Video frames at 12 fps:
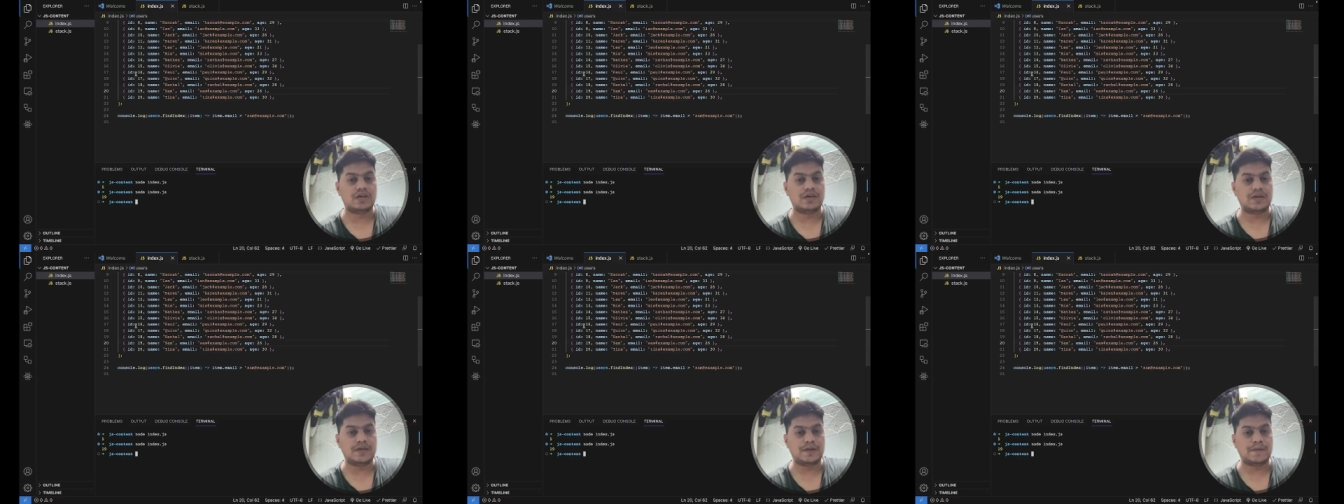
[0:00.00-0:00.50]

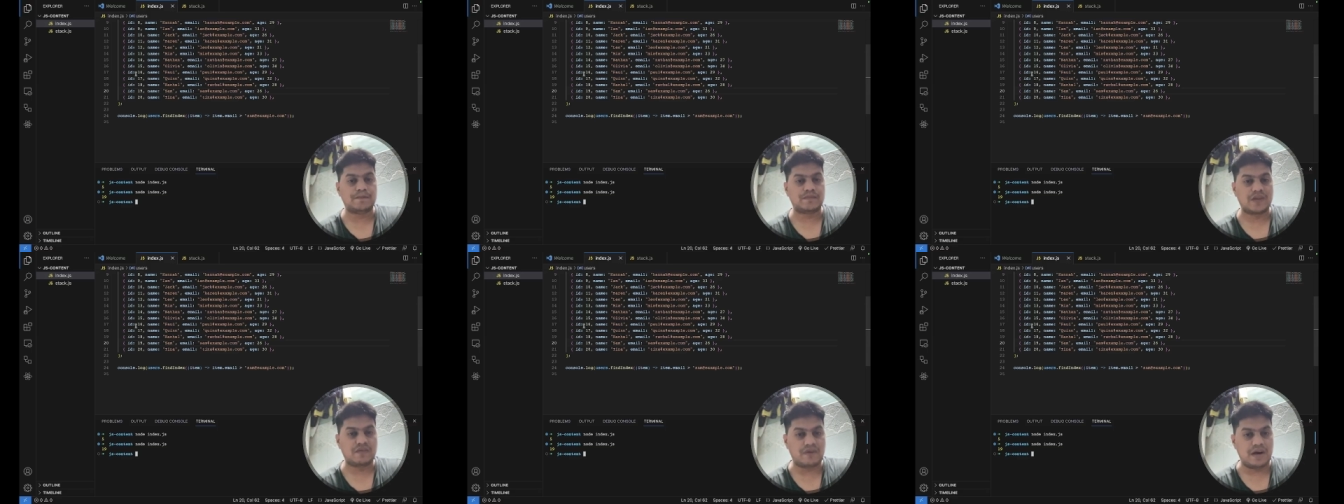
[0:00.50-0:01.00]

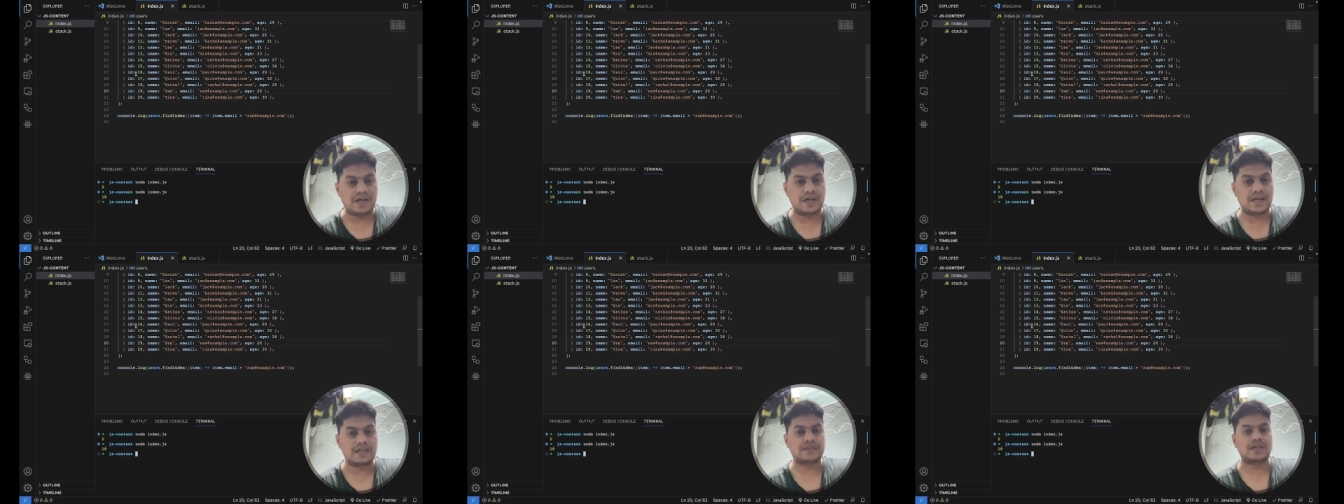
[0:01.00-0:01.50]
find
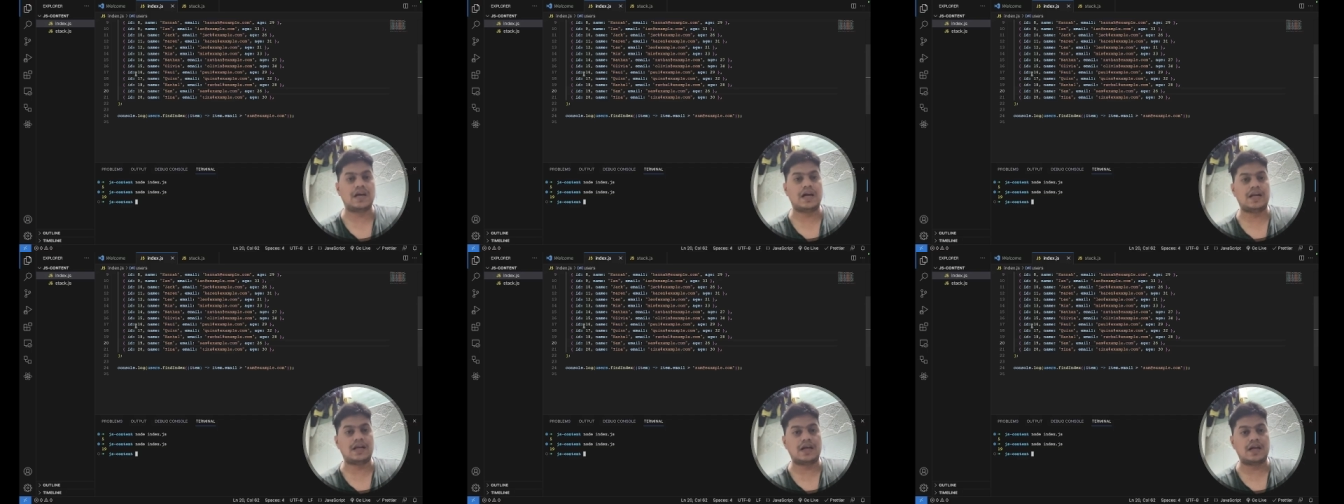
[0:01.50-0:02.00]
index,
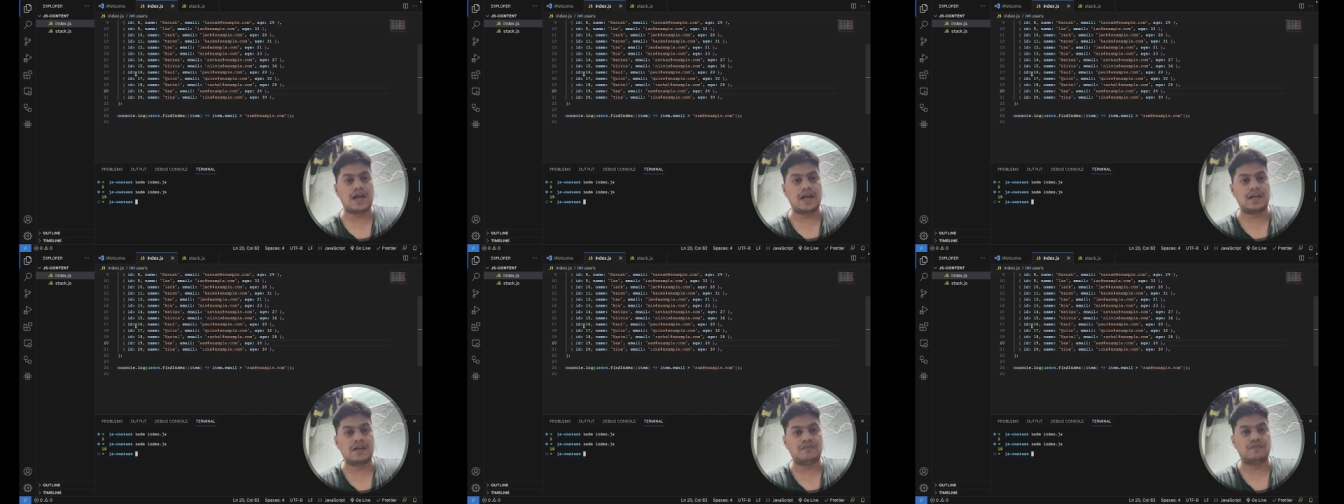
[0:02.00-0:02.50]
and
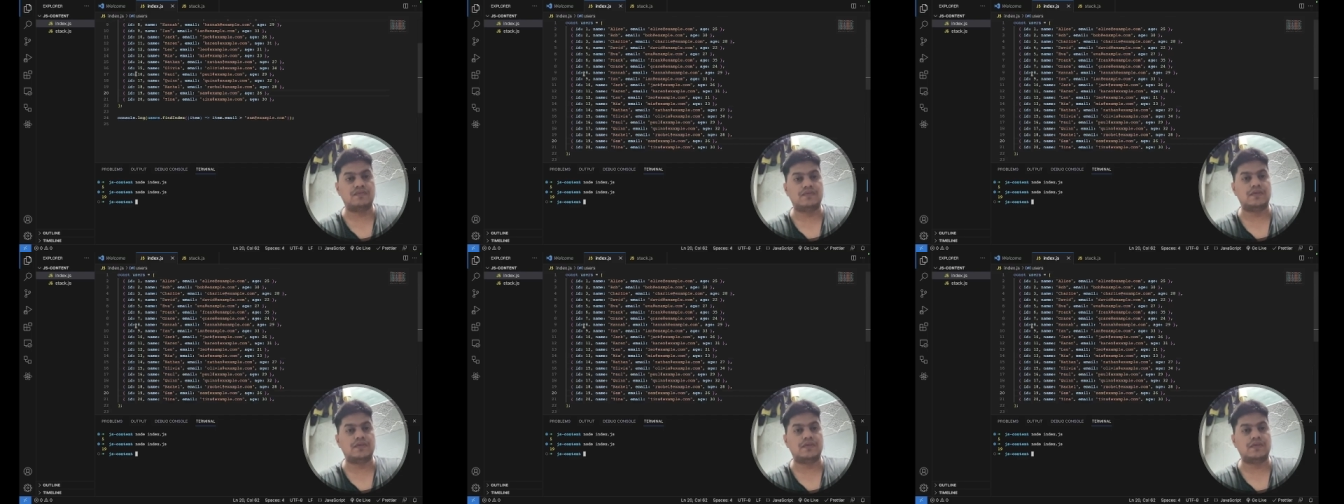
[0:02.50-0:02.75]
if